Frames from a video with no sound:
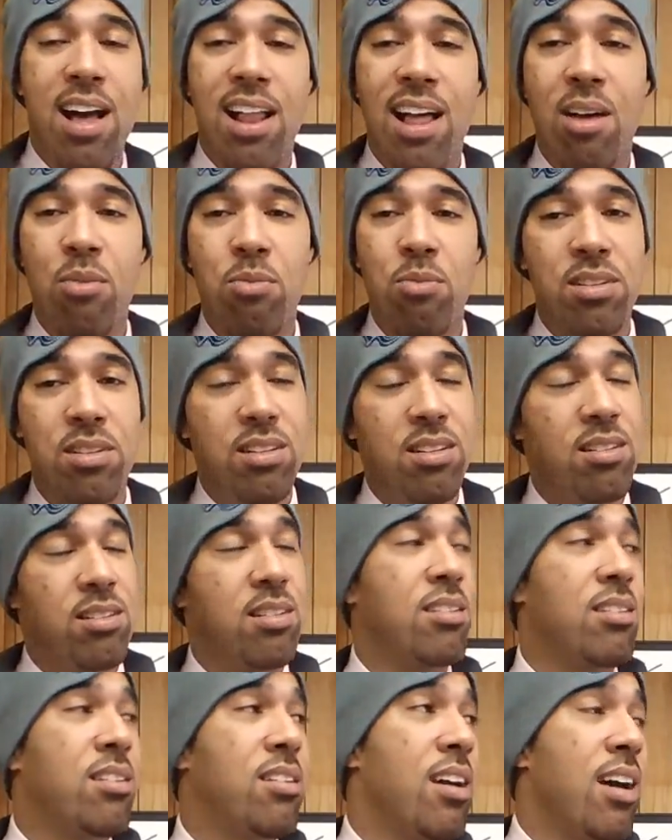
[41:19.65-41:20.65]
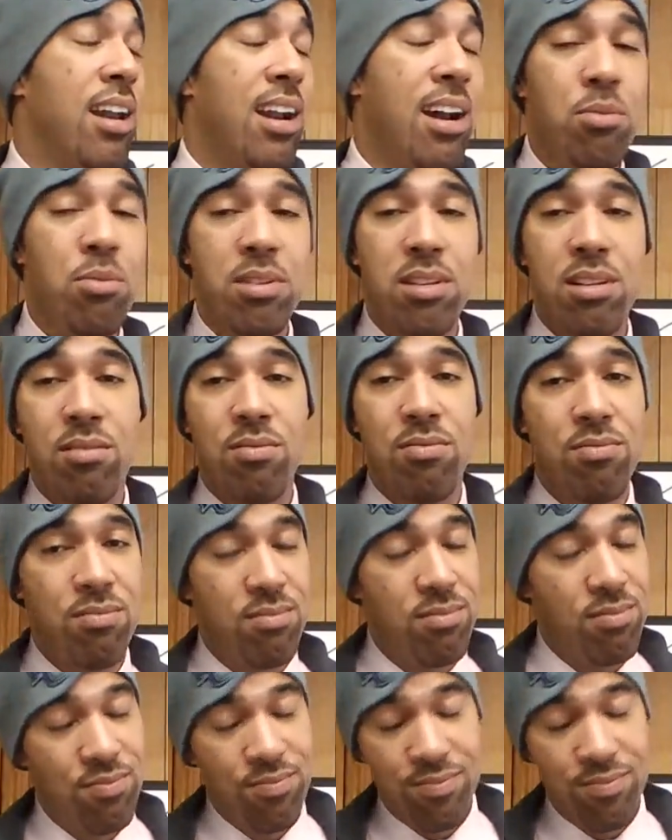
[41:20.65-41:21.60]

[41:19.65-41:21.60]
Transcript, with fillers: Al, I wouldn't, good God, I wouldn't